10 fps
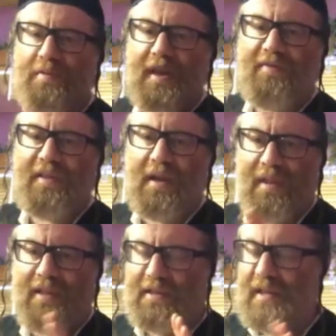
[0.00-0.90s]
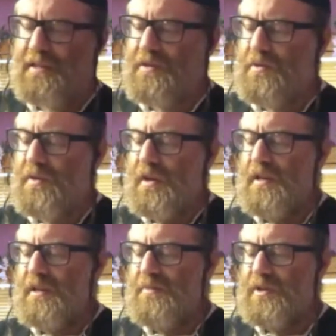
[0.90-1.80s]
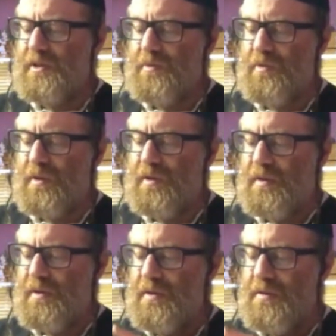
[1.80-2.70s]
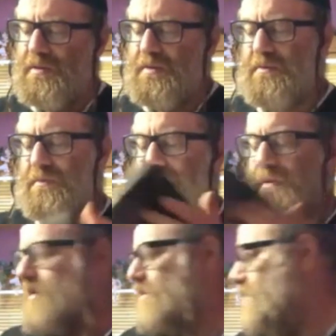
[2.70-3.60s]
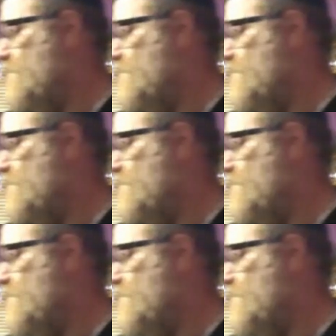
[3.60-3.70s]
so we have time. Let's do a little Mishnah Brura. Okay.